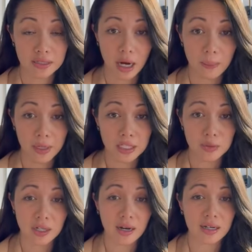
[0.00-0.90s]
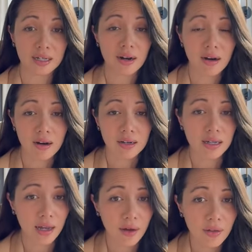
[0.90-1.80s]
topics regarding heart
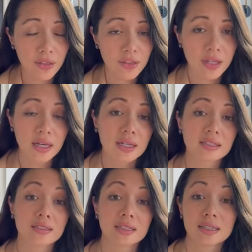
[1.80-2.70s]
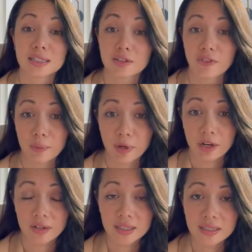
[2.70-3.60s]
health since it is
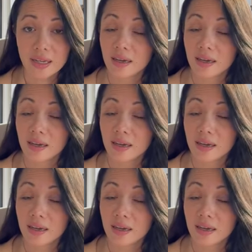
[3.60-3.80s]
February.